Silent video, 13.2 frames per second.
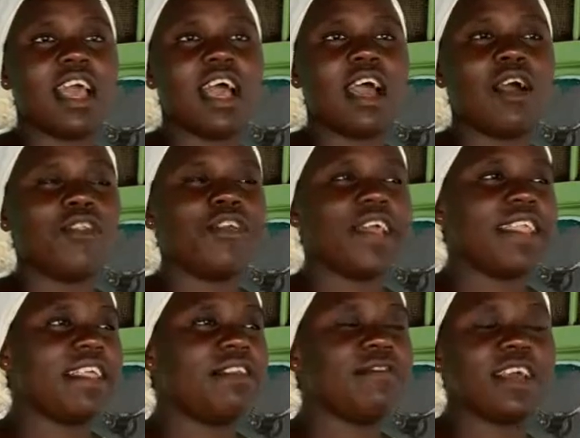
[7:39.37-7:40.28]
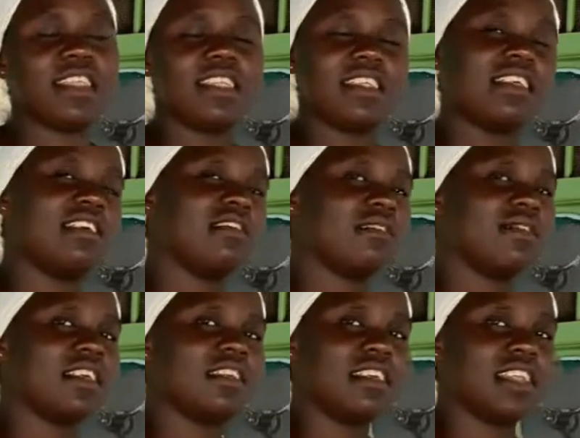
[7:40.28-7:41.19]
How do you identify the tense of
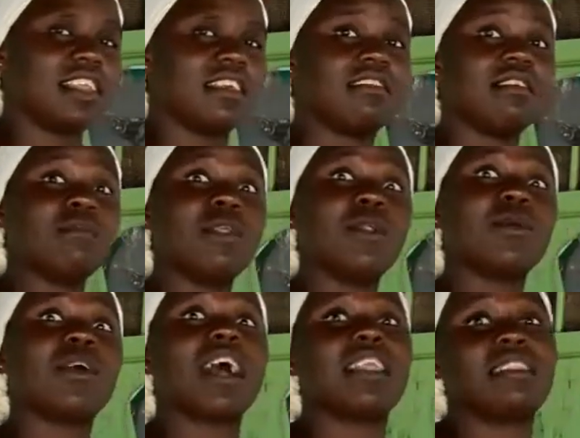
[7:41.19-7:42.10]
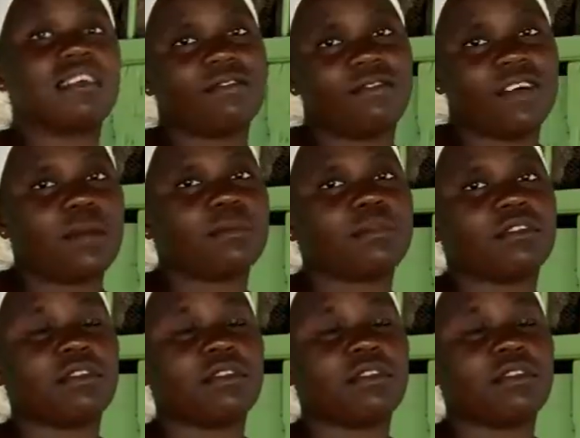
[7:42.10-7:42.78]
the sentence? Simply look at the verbs.